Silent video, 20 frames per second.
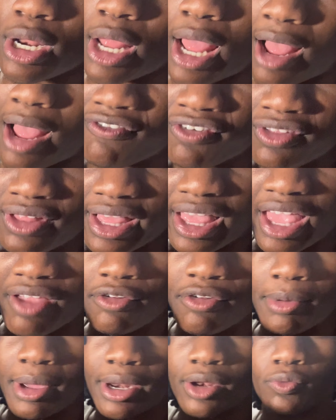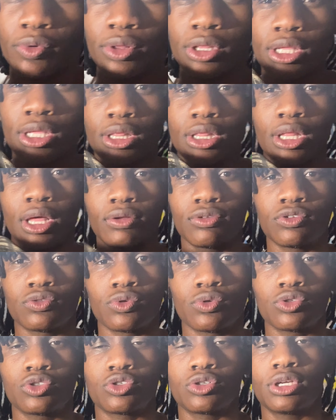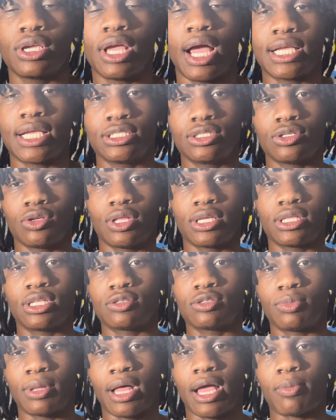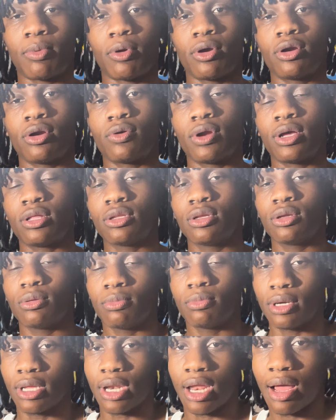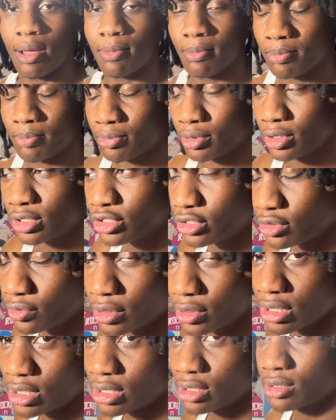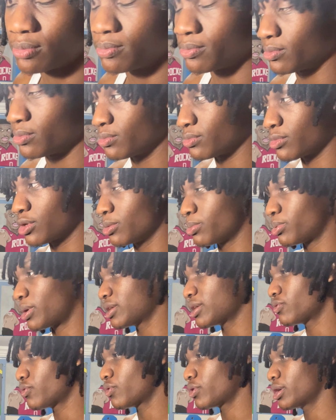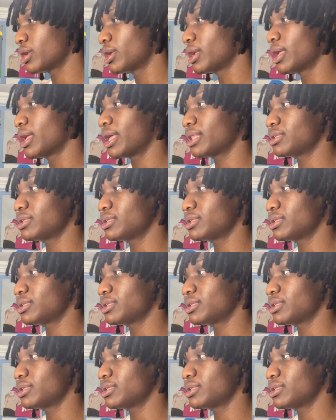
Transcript: I feel like everybody really loves Realtree. I just don't like this black part around it, but I'm pretty sure we can get a good price for it. At